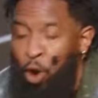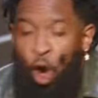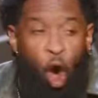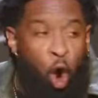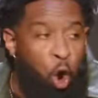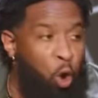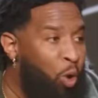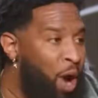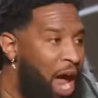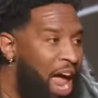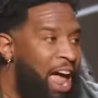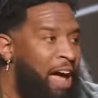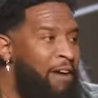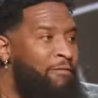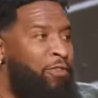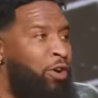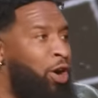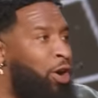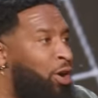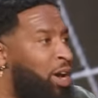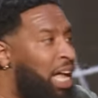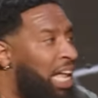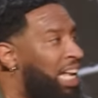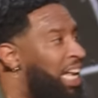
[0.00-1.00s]

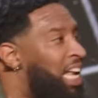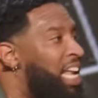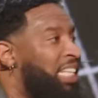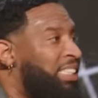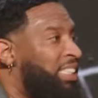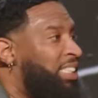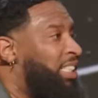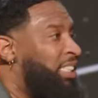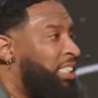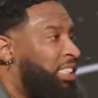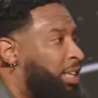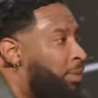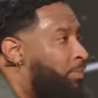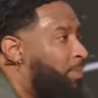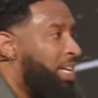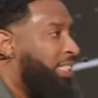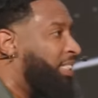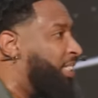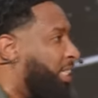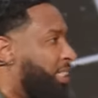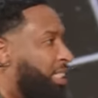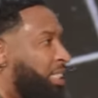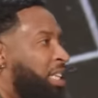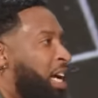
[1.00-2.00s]
whoever listens to me,
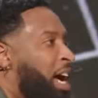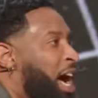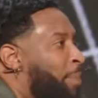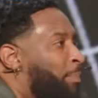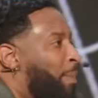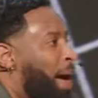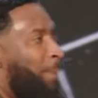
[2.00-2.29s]
to some